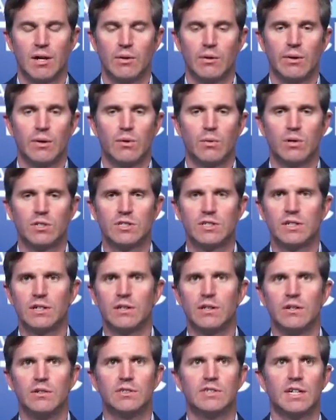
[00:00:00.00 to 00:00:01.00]
Well, we're
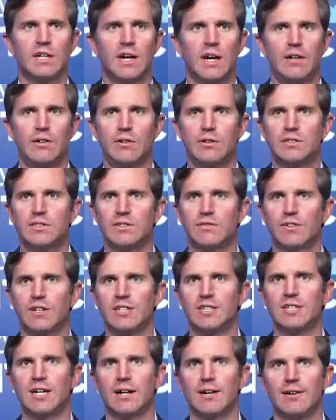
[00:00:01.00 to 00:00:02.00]
still losing hundreds of
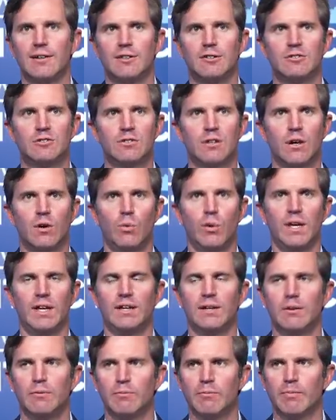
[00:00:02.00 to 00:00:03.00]
Kentuckians a
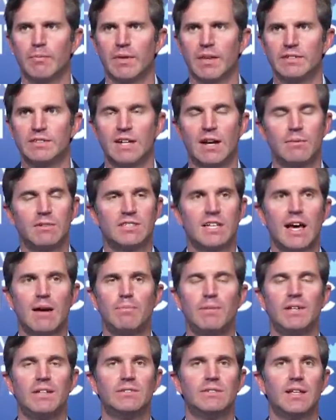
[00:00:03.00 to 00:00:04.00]
week. Listen, I'm as
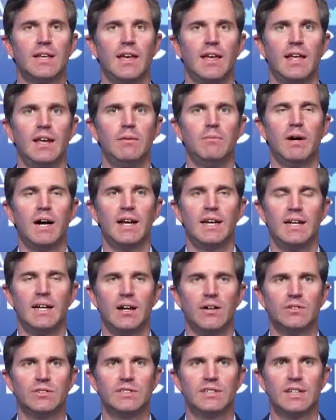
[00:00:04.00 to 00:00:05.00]
happy as
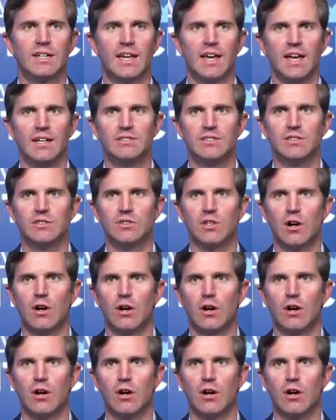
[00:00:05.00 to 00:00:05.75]
anybody else that cases